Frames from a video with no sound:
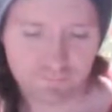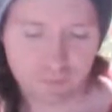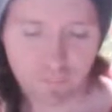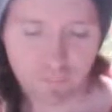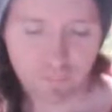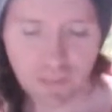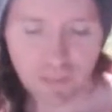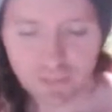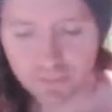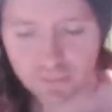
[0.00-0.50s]

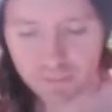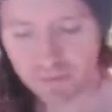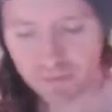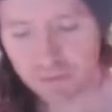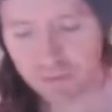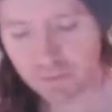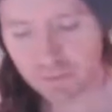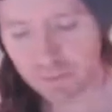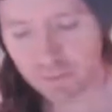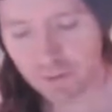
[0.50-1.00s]
paper that
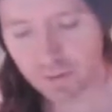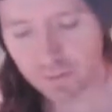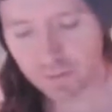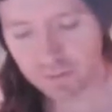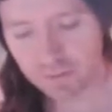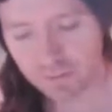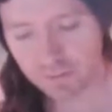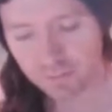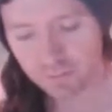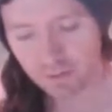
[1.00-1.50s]
I wrote
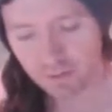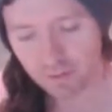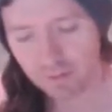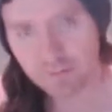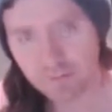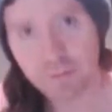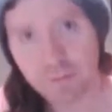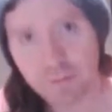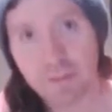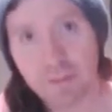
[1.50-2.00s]
a
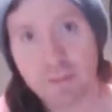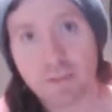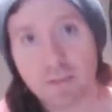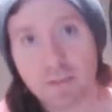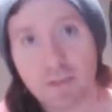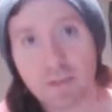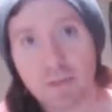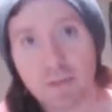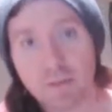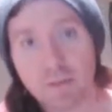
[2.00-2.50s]
few years ago.